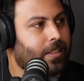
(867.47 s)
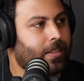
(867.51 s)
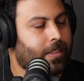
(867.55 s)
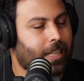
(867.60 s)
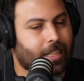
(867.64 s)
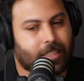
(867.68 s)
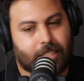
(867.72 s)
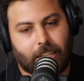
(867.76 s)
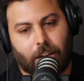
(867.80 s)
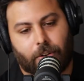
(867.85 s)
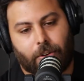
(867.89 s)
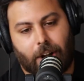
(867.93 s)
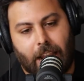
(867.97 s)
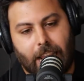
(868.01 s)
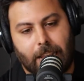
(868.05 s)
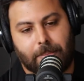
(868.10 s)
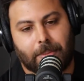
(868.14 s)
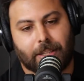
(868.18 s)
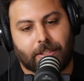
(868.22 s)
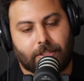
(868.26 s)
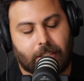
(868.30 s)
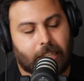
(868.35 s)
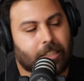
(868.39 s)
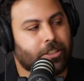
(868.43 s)
That's our
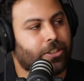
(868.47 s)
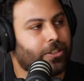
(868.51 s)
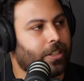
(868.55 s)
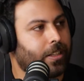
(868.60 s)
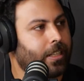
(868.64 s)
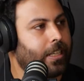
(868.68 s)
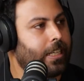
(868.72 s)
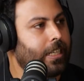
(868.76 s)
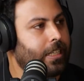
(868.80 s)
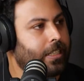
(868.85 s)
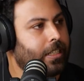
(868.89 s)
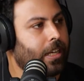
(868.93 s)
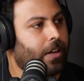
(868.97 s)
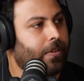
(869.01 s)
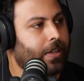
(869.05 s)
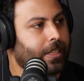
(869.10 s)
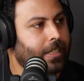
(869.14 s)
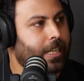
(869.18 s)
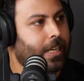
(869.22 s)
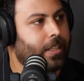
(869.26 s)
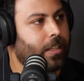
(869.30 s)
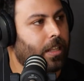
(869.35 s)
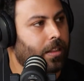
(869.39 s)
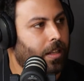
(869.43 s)
aim essentially
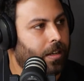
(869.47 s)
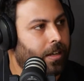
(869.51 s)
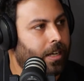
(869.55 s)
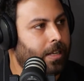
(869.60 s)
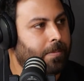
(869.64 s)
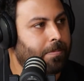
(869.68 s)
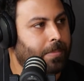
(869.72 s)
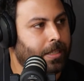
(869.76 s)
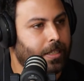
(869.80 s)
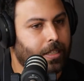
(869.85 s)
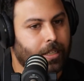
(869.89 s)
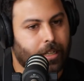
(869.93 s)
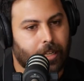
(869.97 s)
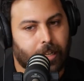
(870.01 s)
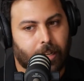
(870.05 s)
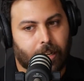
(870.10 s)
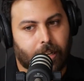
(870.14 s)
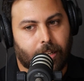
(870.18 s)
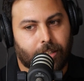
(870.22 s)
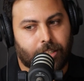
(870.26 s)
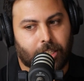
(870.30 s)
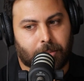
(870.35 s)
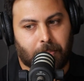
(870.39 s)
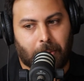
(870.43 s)
going down the line, but
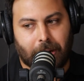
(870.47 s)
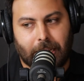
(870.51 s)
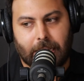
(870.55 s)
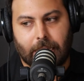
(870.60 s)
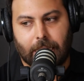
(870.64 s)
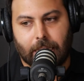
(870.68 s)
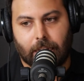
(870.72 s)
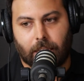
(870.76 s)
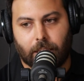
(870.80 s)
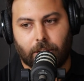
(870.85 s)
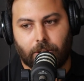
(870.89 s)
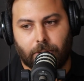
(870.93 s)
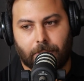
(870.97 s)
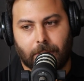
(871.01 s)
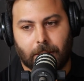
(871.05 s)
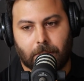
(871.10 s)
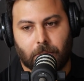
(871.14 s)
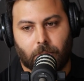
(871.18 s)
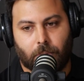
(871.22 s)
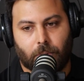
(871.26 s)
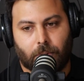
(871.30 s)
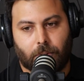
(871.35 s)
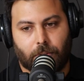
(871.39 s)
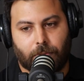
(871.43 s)
just bringing in a little bit
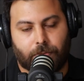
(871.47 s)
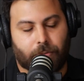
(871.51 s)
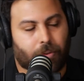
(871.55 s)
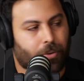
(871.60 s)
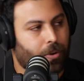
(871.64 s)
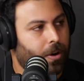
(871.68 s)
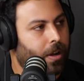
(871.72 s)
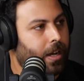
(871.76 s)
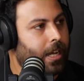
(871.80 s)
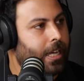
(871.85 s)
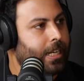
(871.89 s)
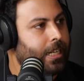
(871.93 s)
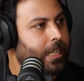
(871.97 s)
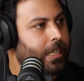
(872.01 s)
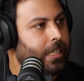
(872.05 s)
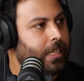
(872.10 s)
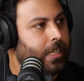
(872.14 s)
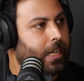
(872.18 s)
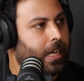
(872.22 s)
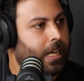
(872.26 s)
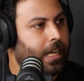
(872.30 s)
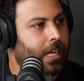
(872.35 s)
more variety.